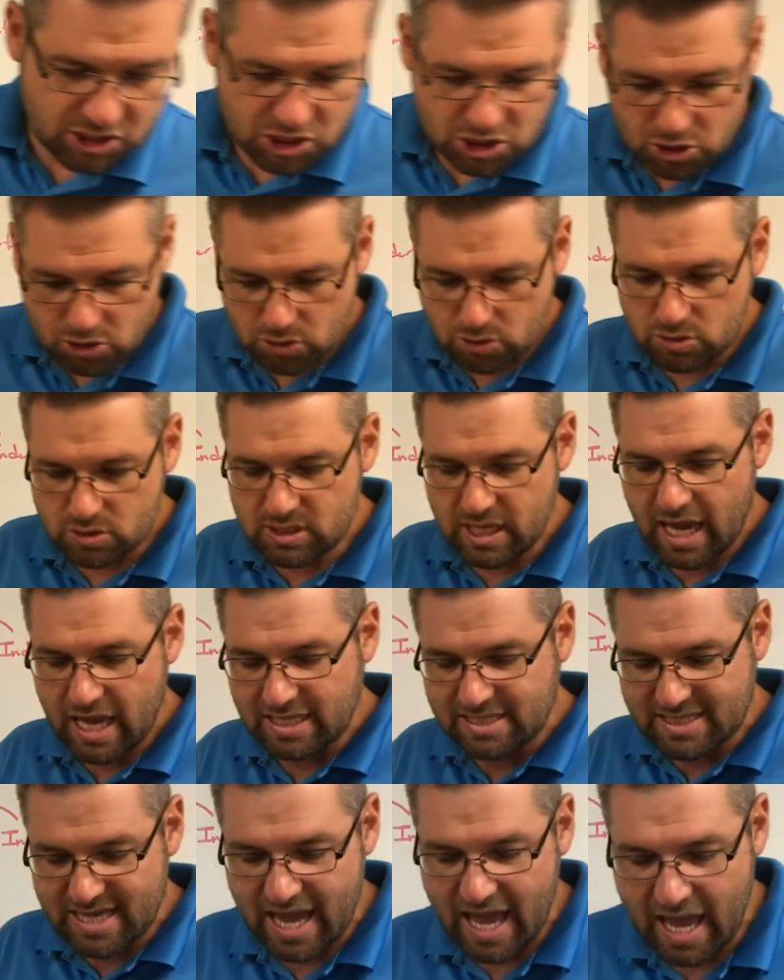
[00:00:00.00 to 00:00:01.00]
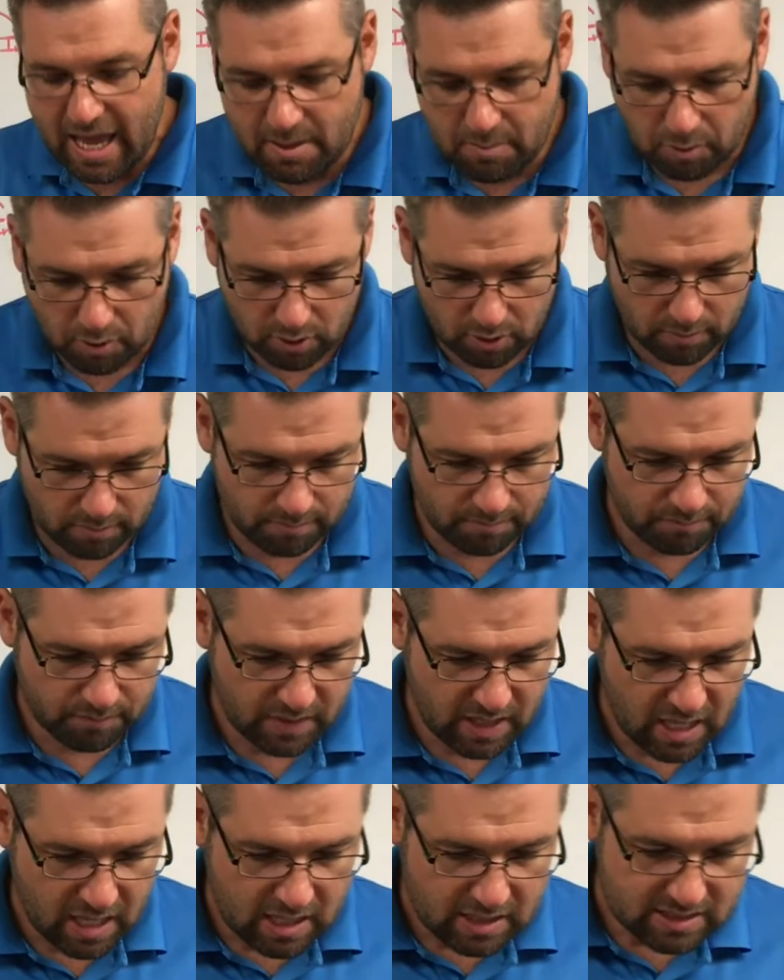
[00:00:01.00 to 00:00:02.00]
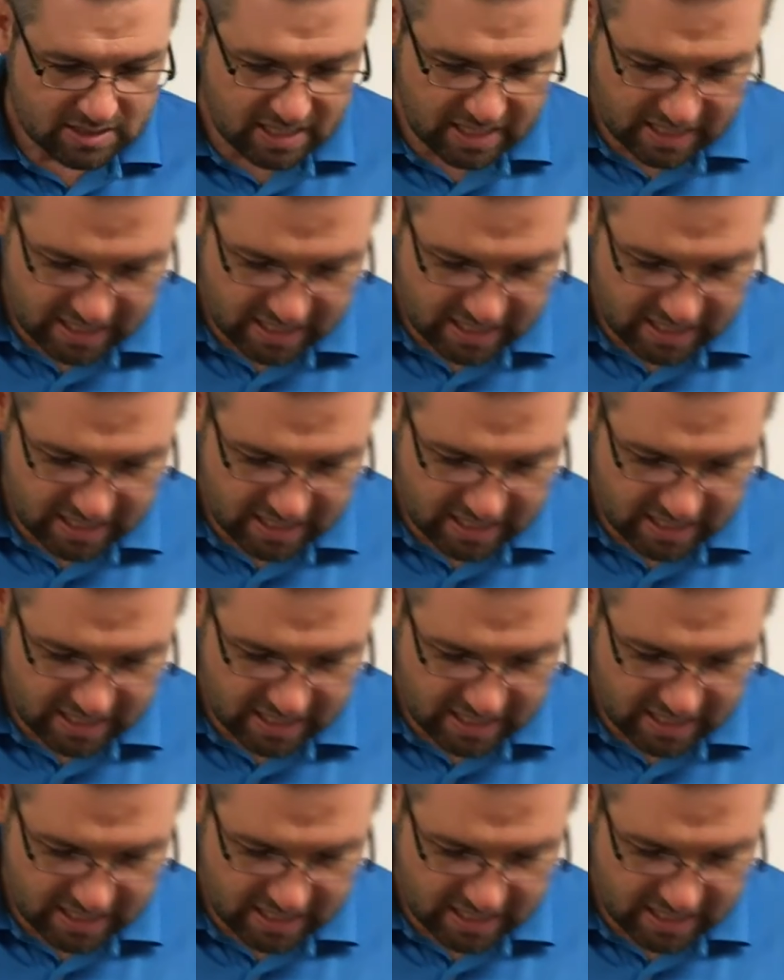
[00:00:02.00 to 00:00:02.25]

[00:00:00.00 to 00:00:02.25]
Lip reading: use a table to